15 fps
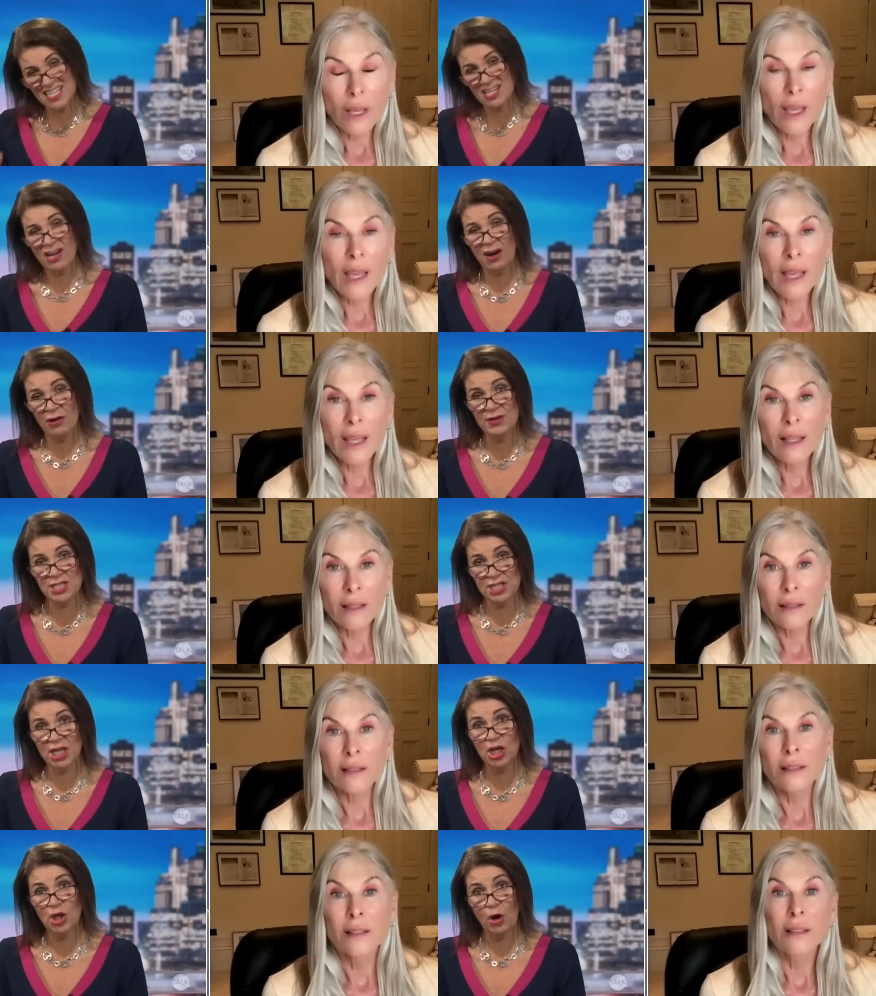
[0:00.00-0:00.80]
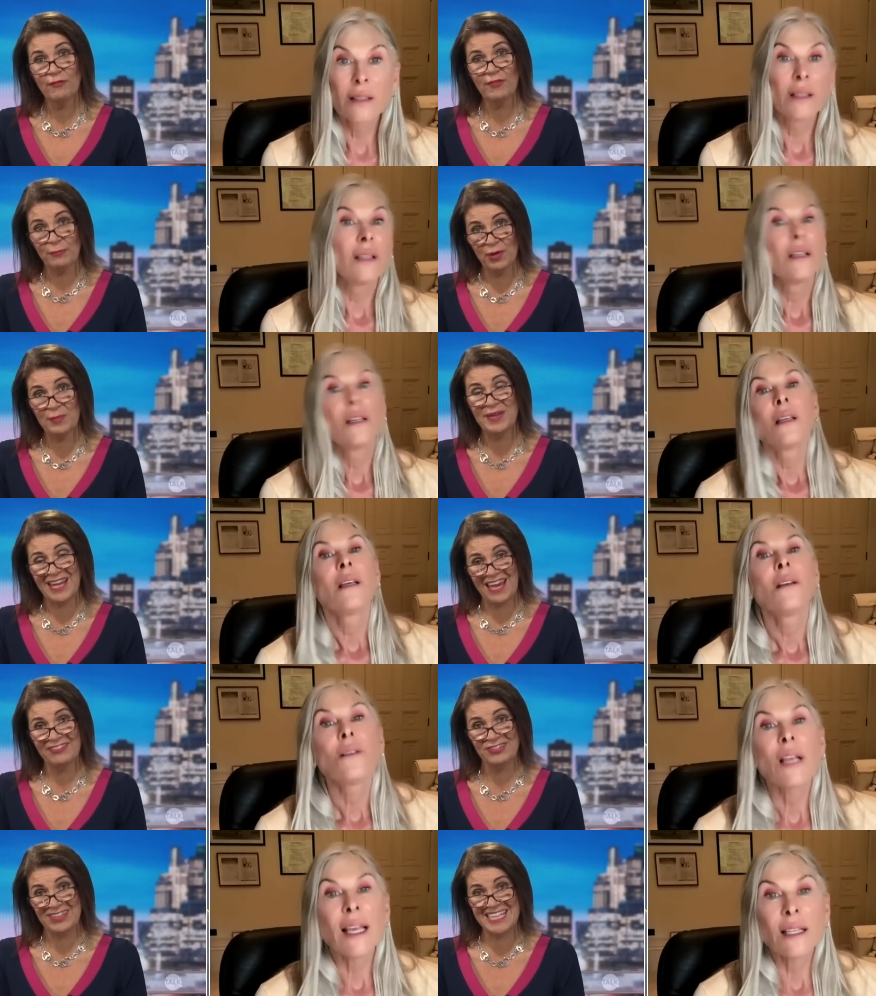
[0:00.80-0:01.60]
Speaker 1: encouraging a lot of women
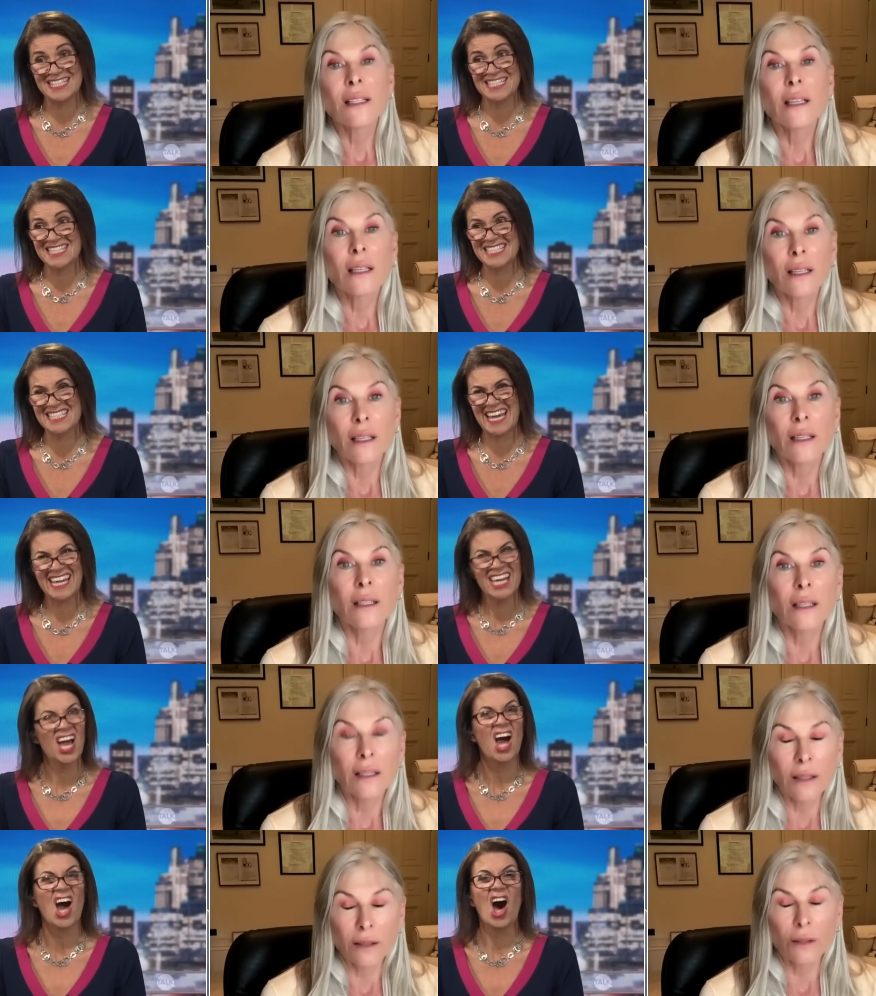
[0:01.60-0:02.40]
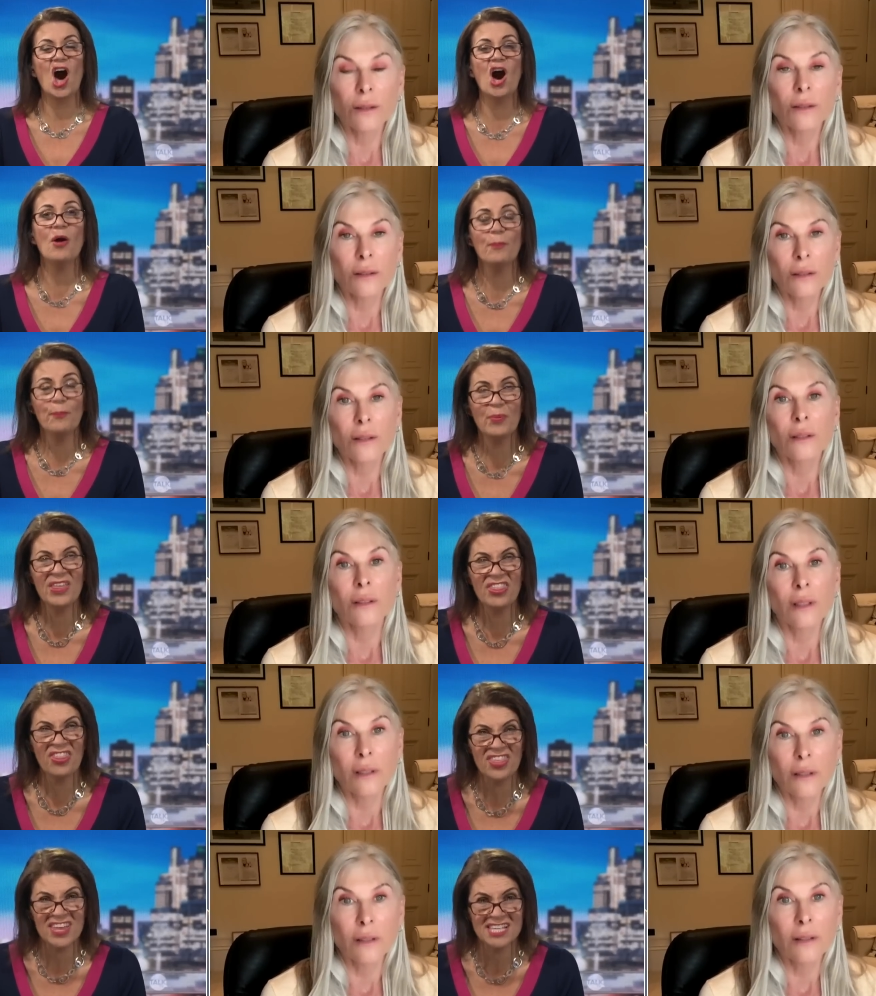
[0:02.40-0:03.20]
athletes to say, "Up
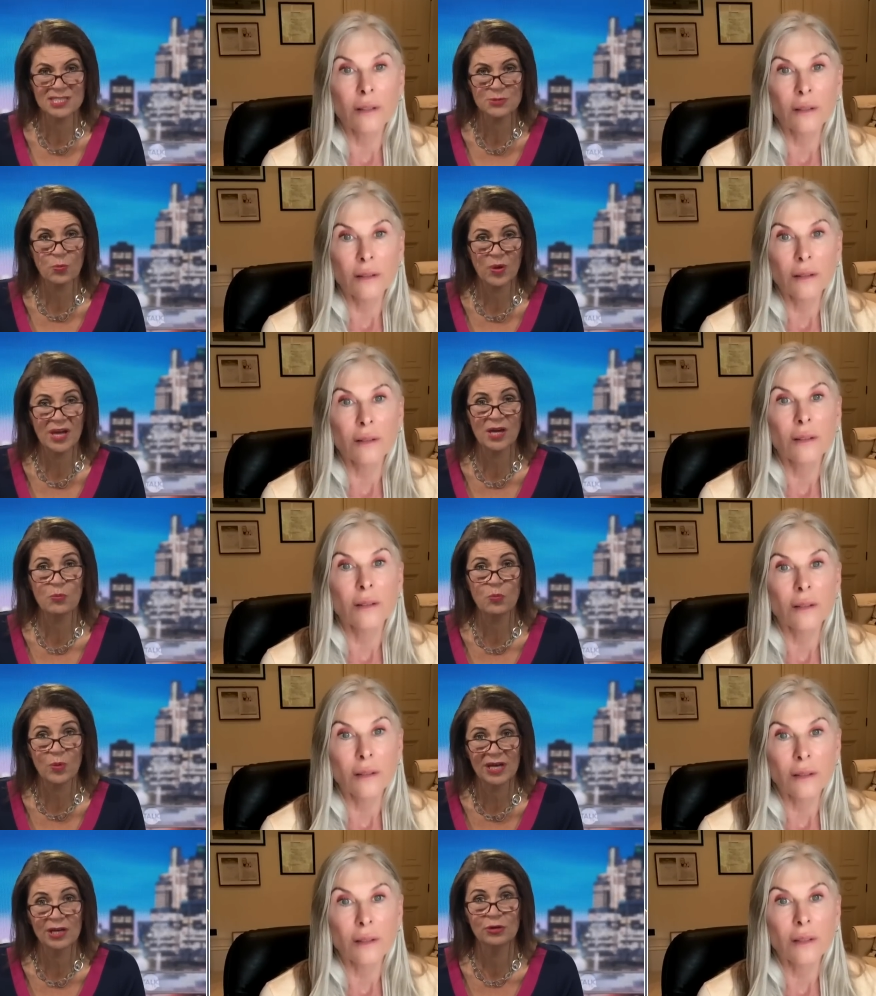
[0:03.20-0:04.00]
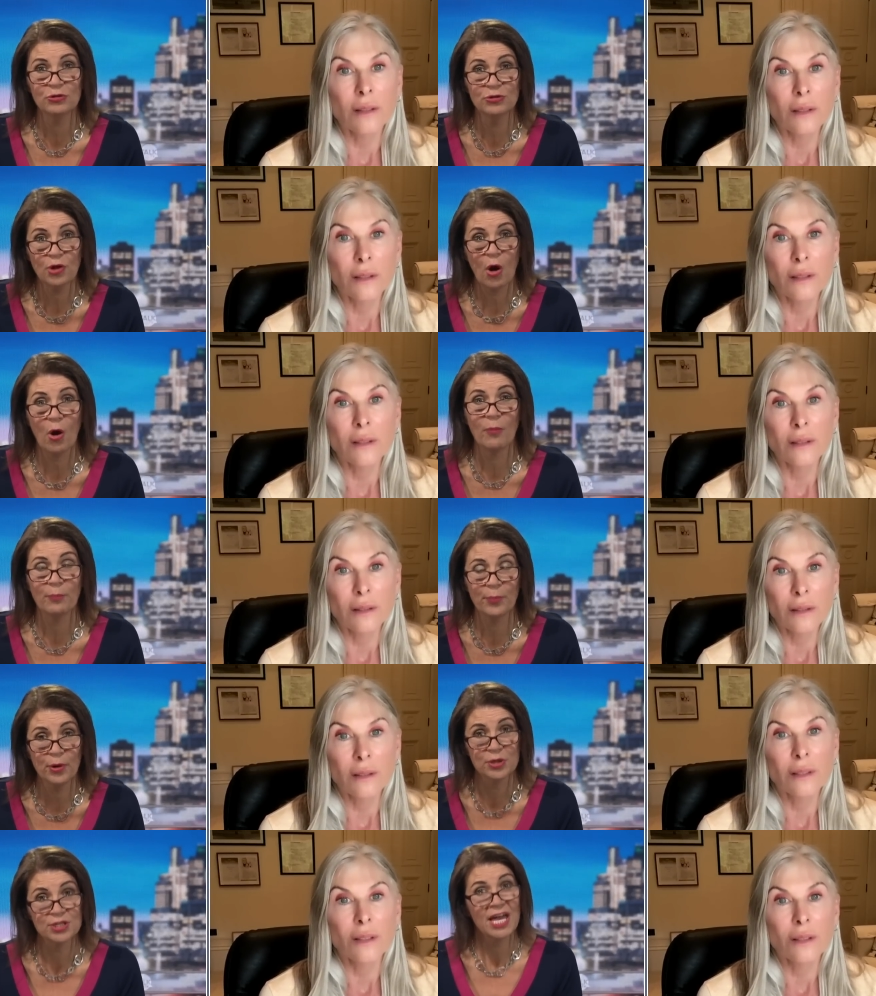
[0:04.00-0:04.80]
with this, we will not
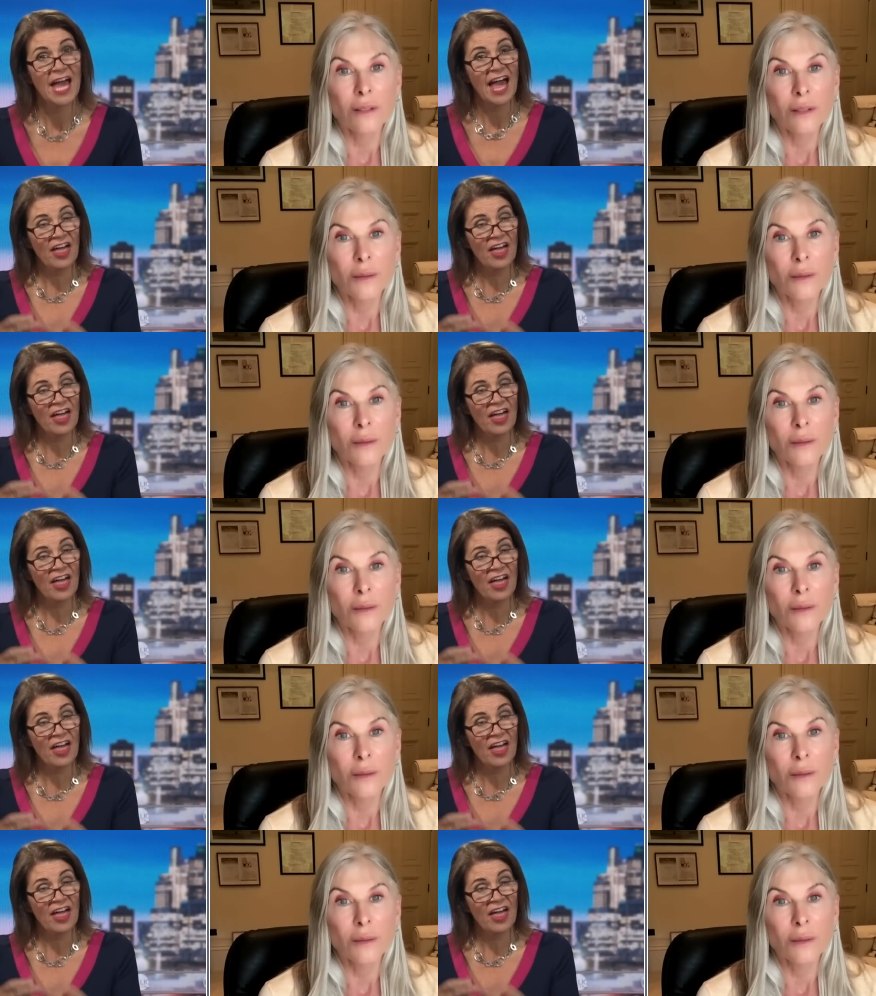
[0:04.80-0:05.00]
put."